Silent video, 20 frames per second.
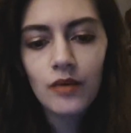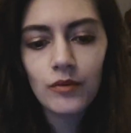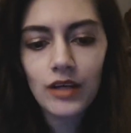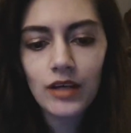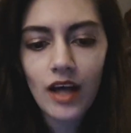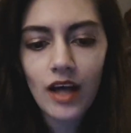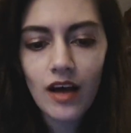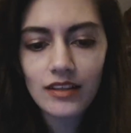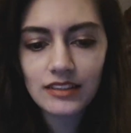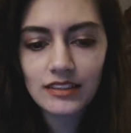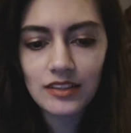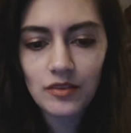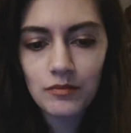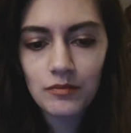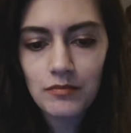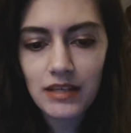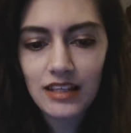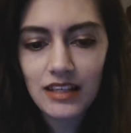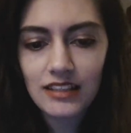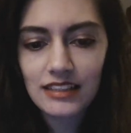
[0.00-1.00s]
We also
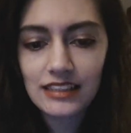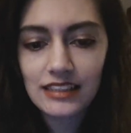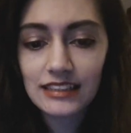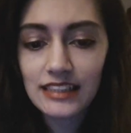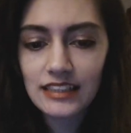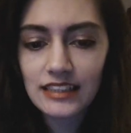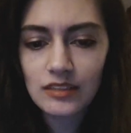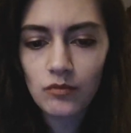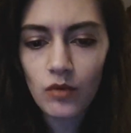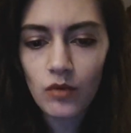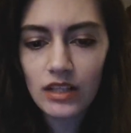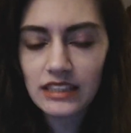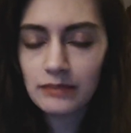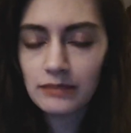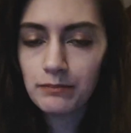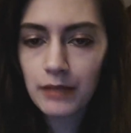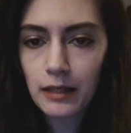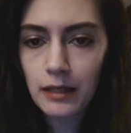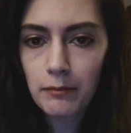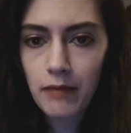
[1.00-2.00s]
meet Season 1's
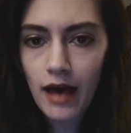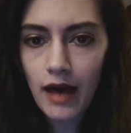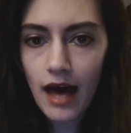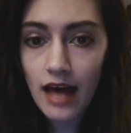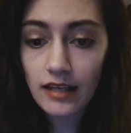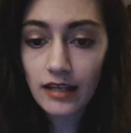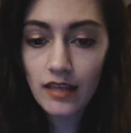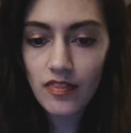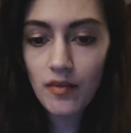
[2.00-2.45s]
big bad,